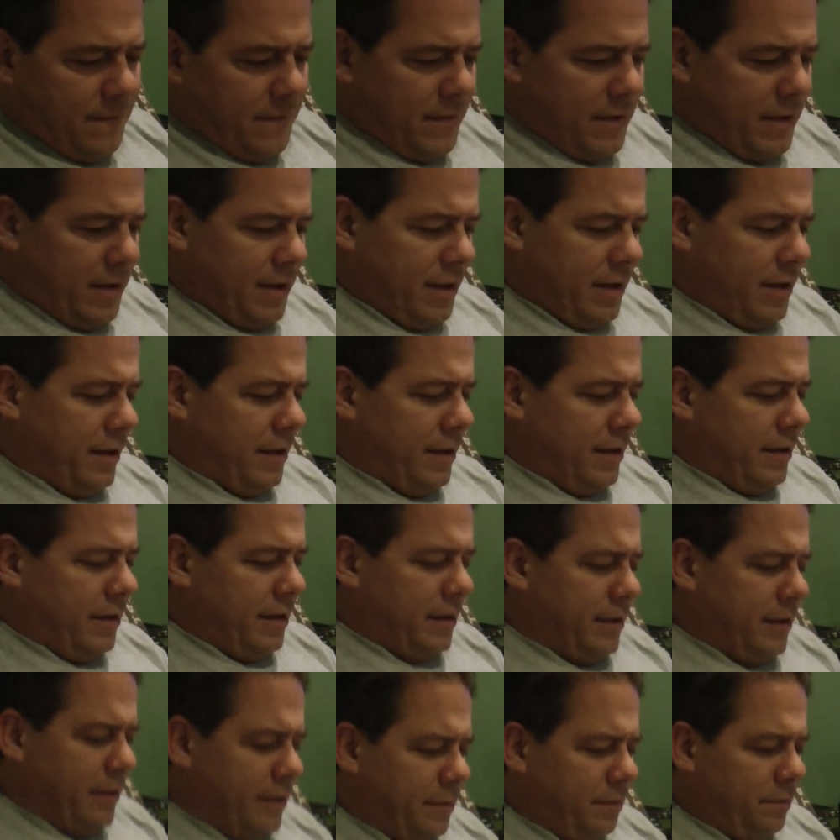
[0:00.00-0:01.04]
There you
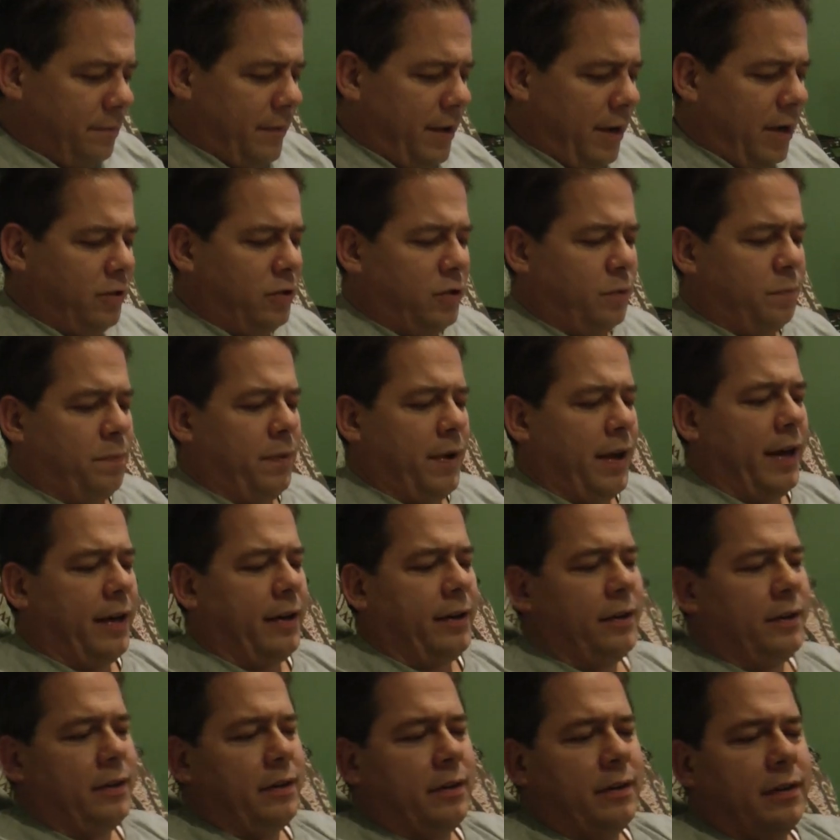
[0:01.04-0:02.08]
go, now let's get on with
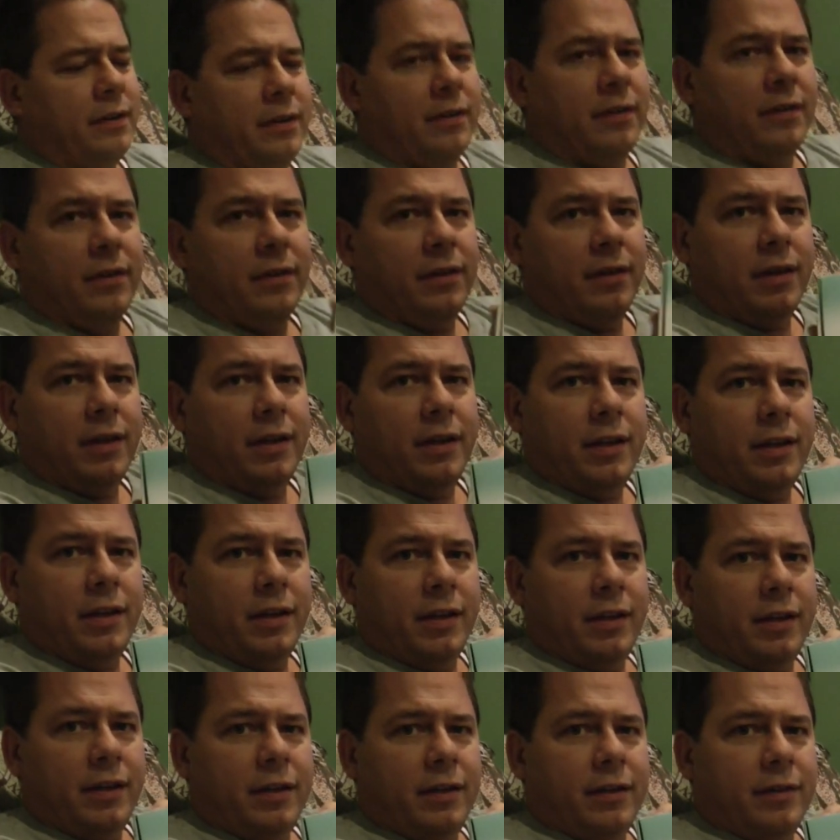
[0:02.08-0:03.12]
this.
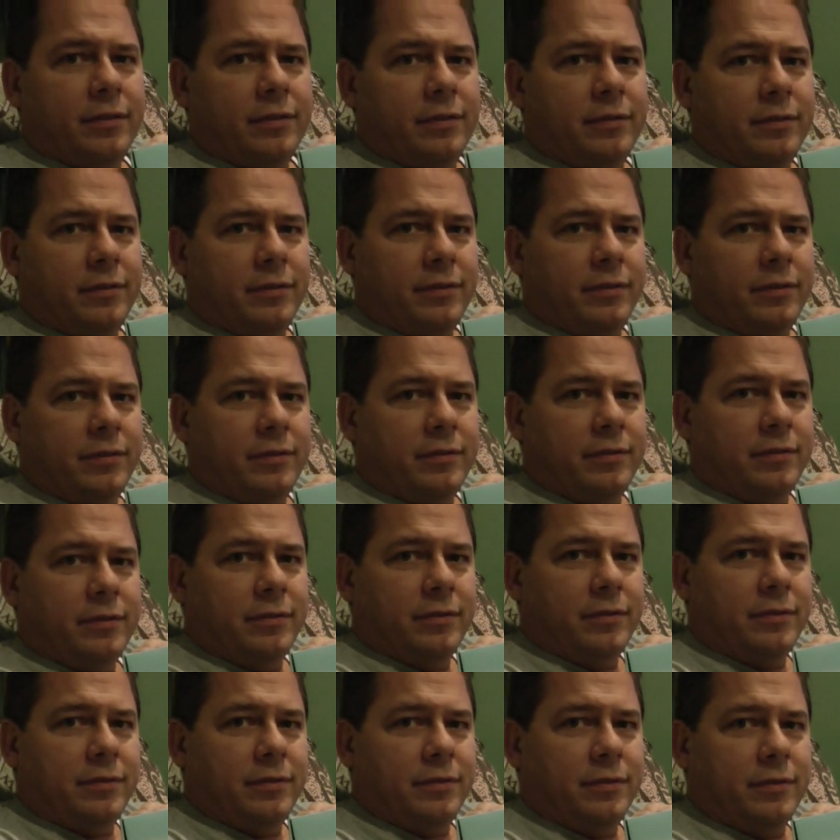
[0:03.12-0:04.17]
Yes.
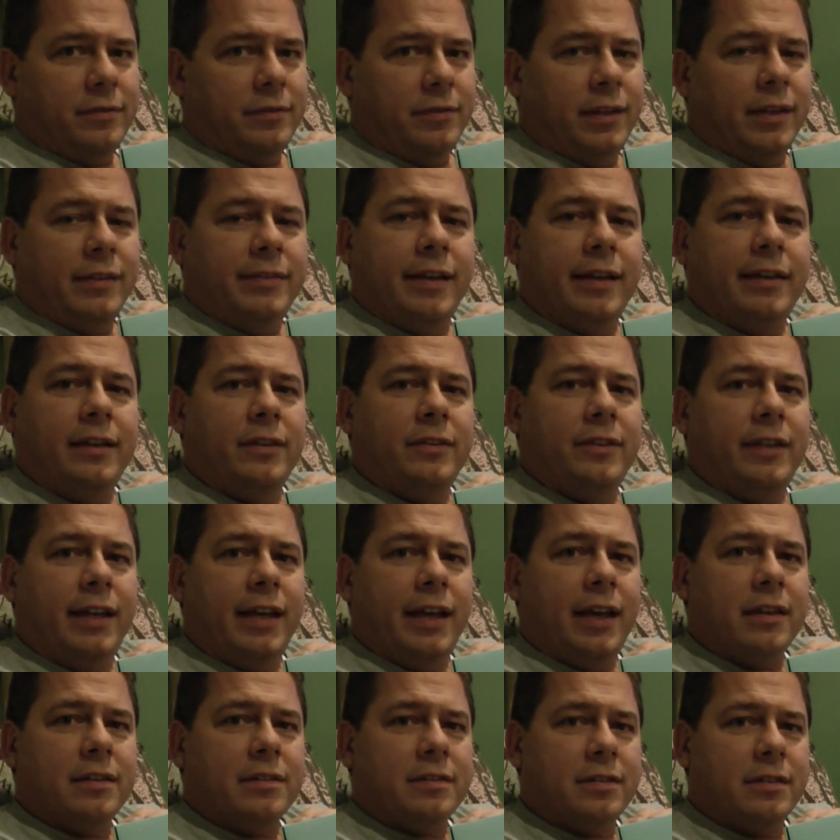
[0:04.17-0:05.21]
Nintendo
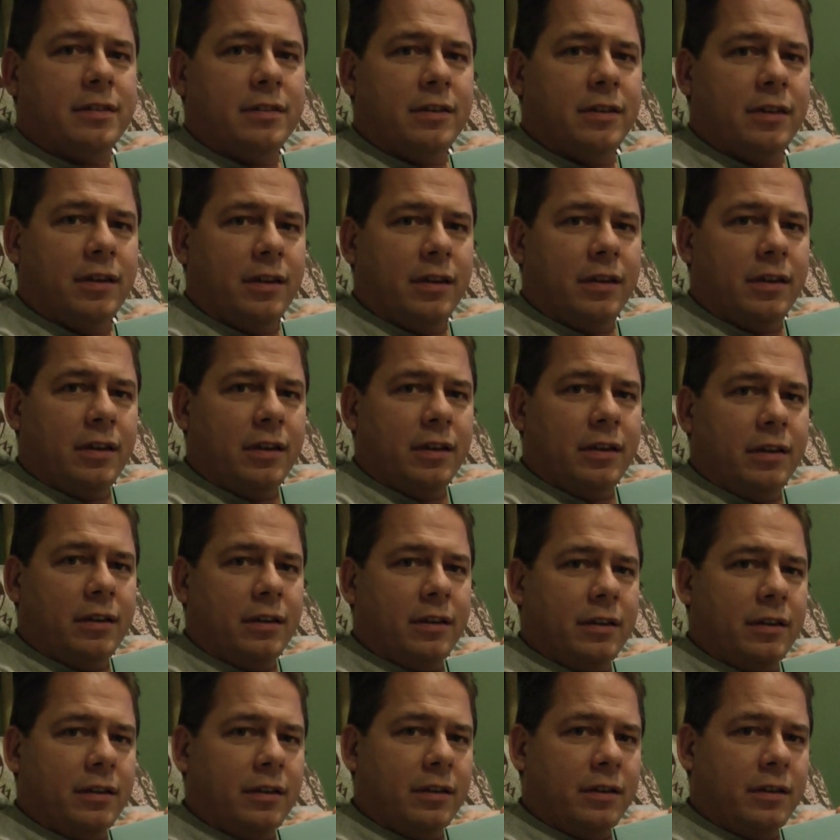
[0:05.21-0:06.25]
DS.
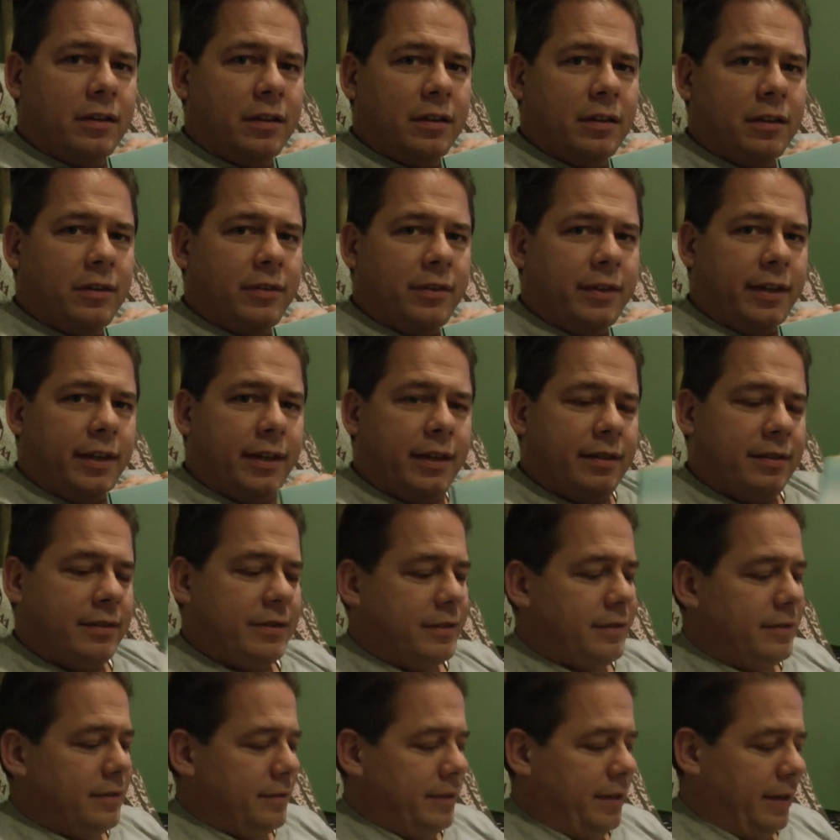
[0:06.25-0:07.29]
3DS.
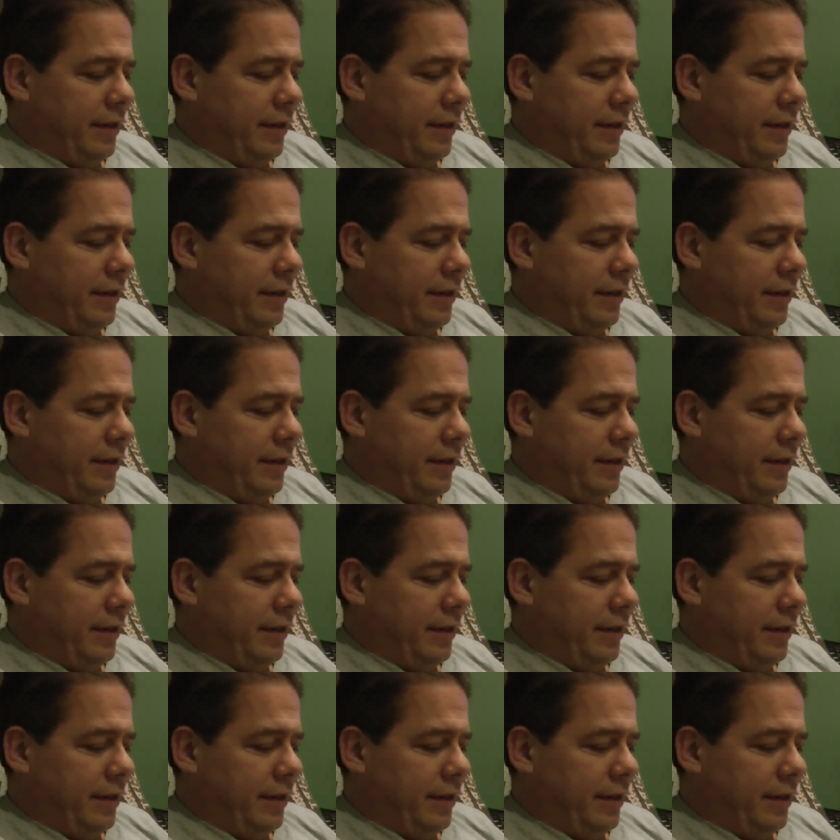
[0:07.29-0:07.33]
3DS.